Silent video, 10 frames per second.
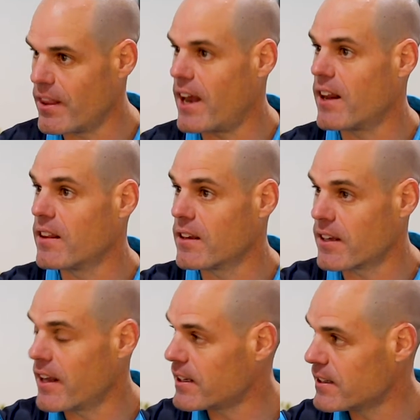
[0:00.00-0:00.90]
without anything
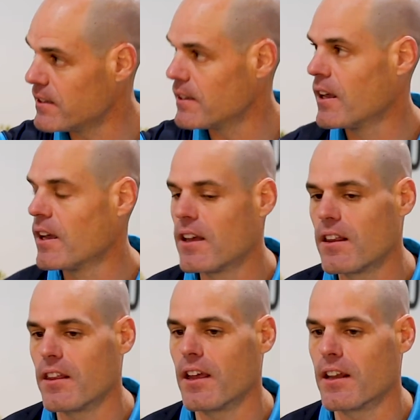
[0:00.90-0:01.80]
connected,
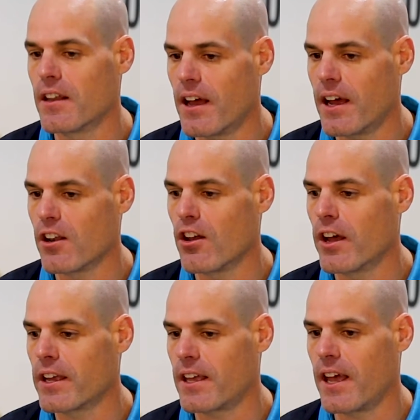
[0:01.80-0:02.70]
then
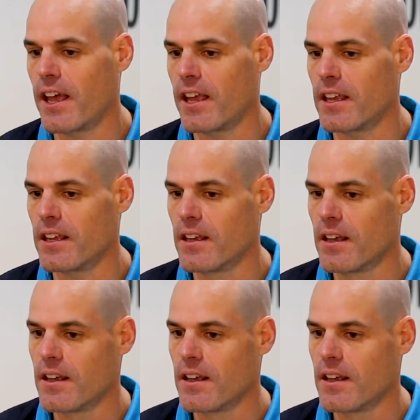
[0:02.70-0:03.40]
unlike a